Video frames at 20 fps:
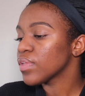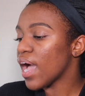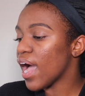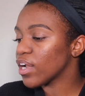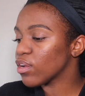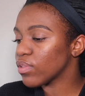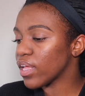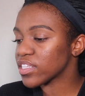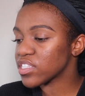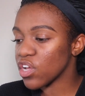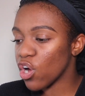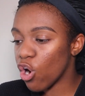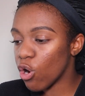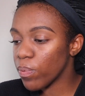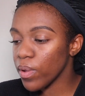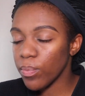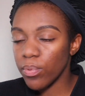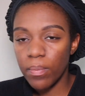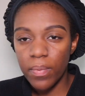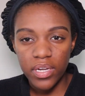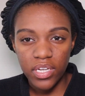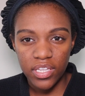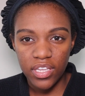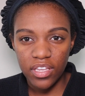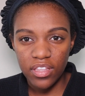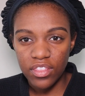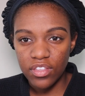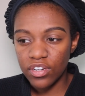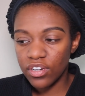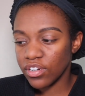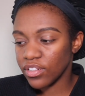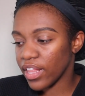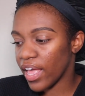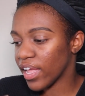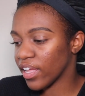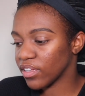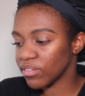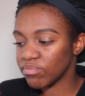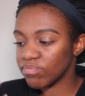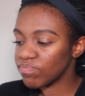I don't like to owe people money either.
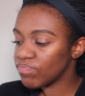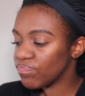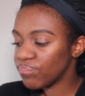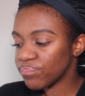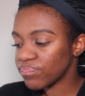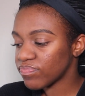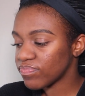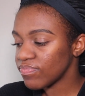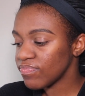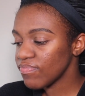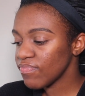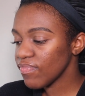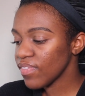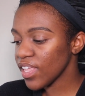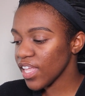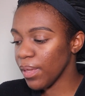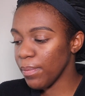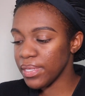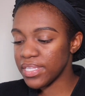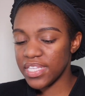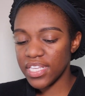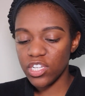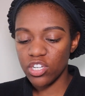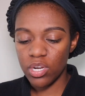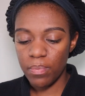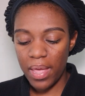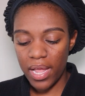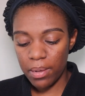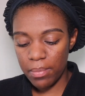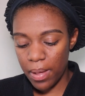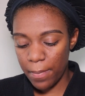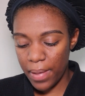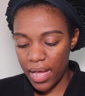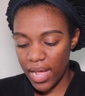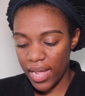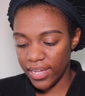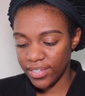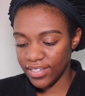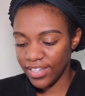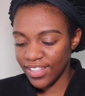Like, it be sitting on the back of my
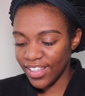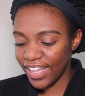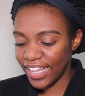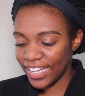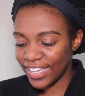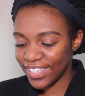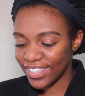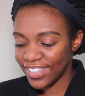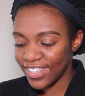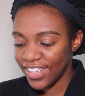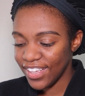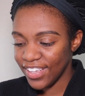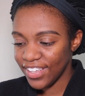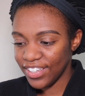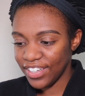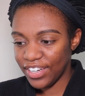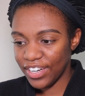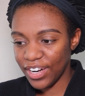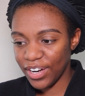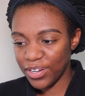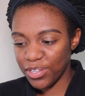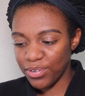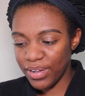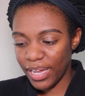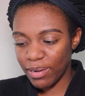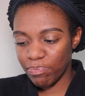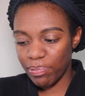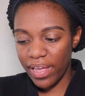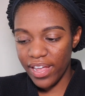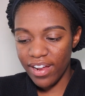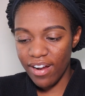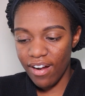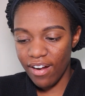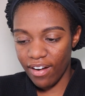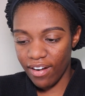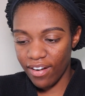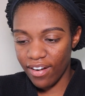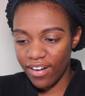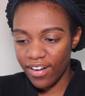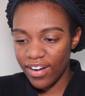mind, like, girl, you got to pay
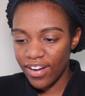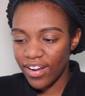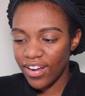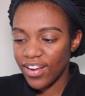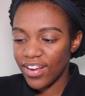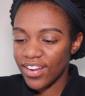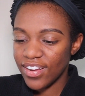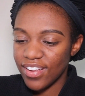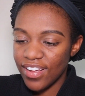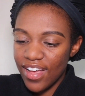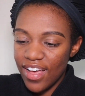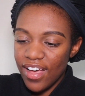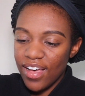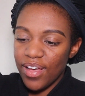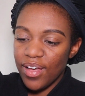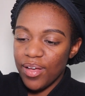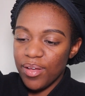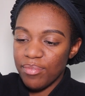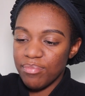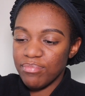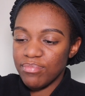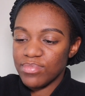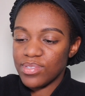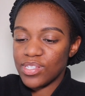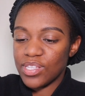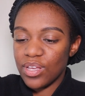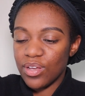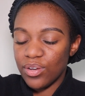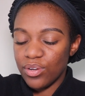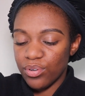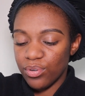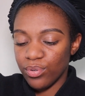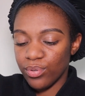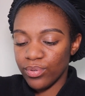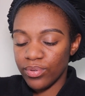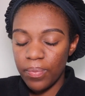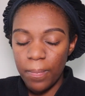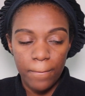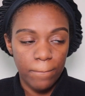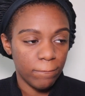her.
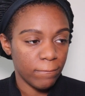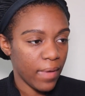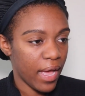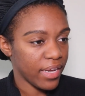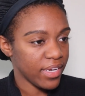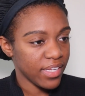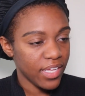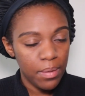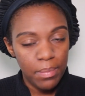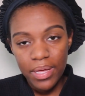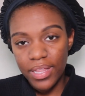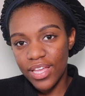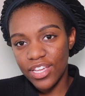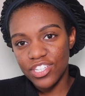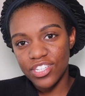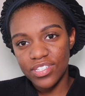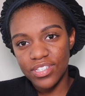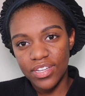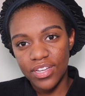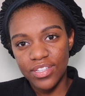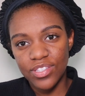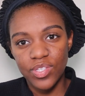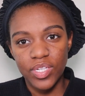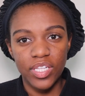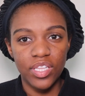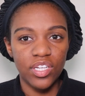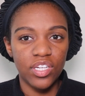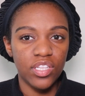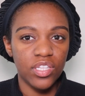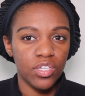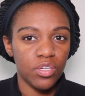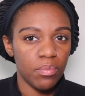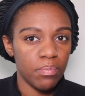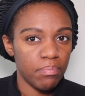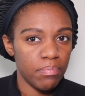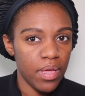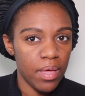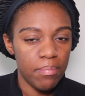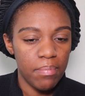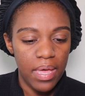So I didn't get my lashes done, so they look
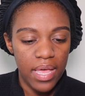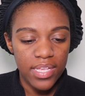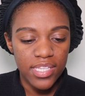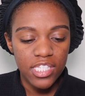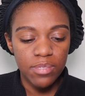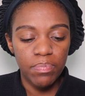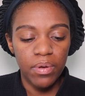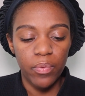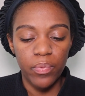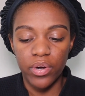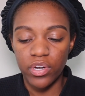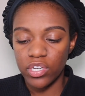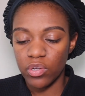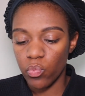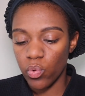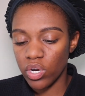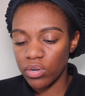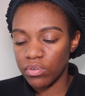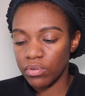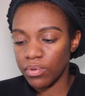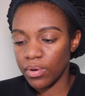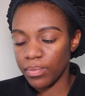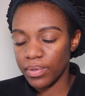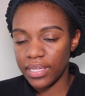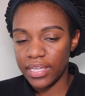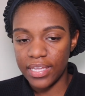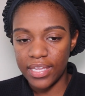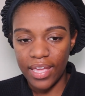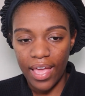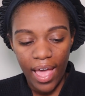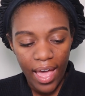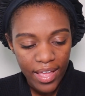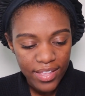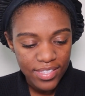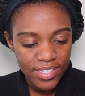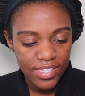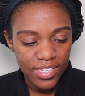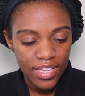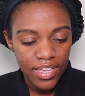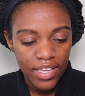a mess, but we're gonna work with what we
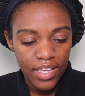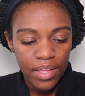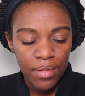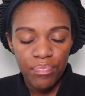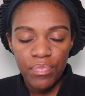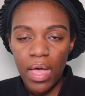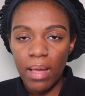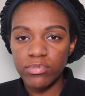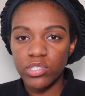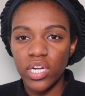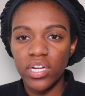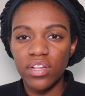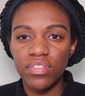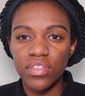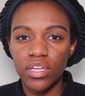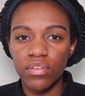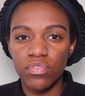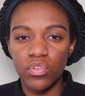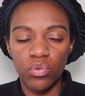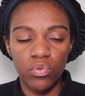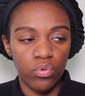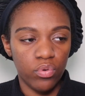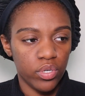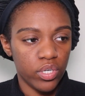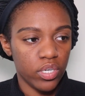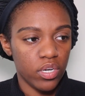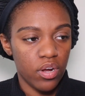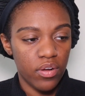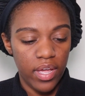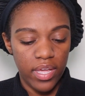got. I'm trying to think of the order.